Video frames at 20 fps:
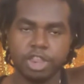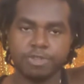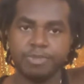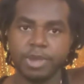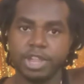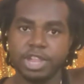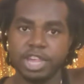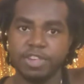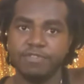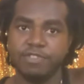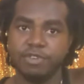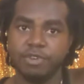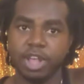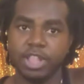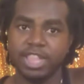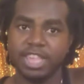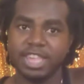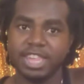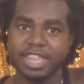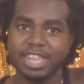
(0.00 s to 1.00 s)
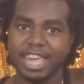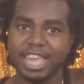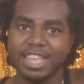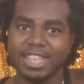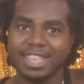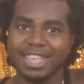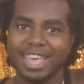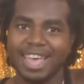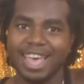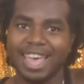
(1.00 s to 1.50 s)
Especially if you're on this
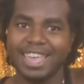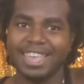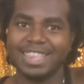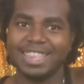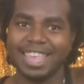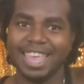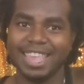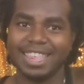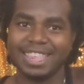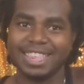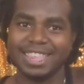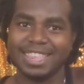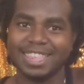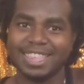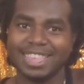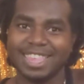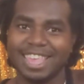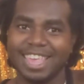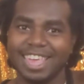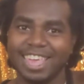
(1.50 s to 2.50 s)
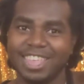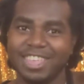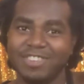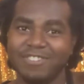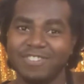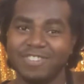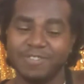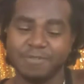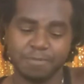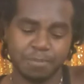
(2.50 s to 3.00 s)
channel. Hi, Assassins. How you
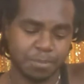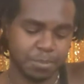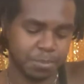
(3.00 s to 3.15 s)
doing?